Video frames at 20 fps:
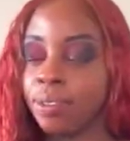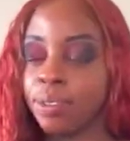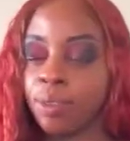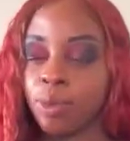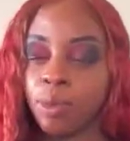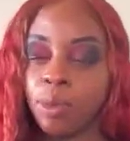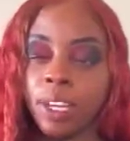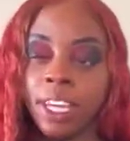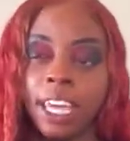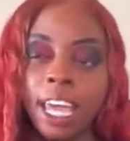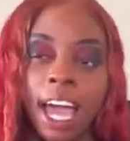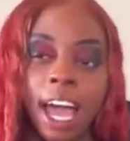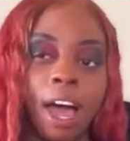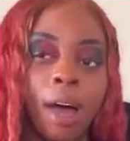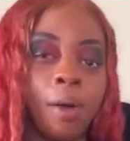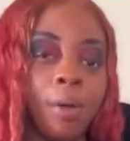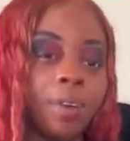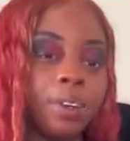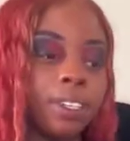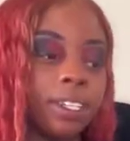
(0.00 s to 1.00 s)
three
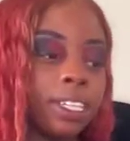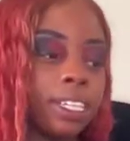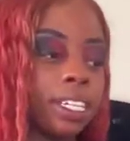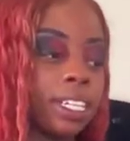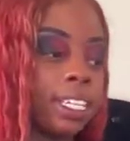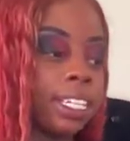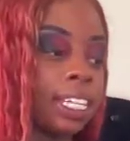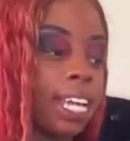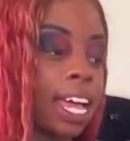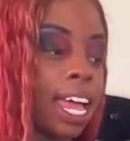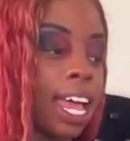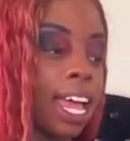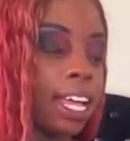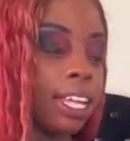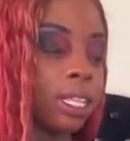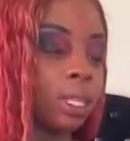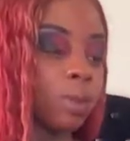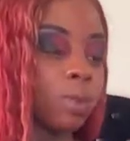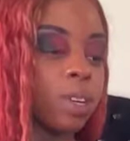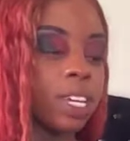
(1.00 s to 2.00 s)
hours in a
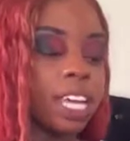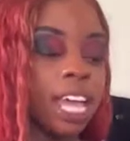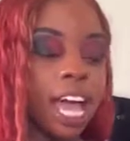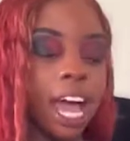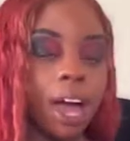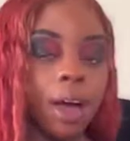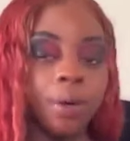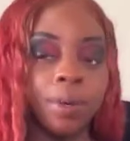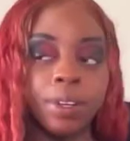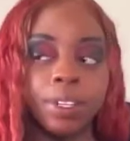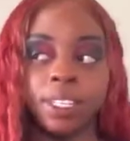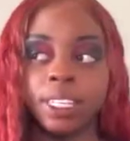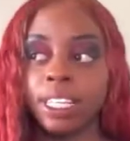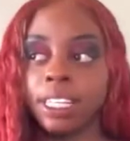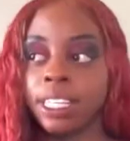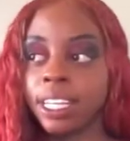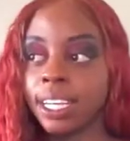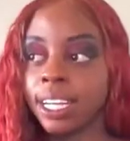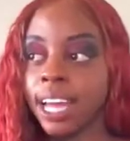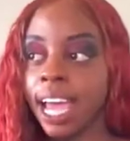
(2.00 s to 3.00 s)
day, three hours
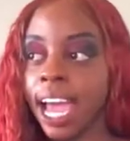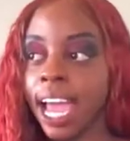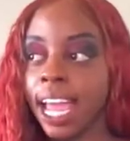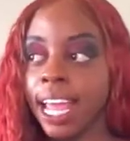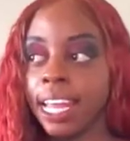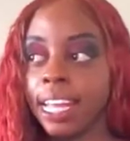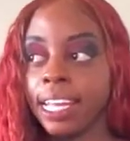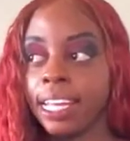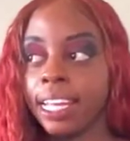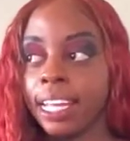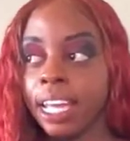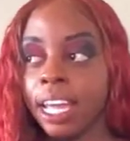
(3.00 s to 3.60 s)
in the night,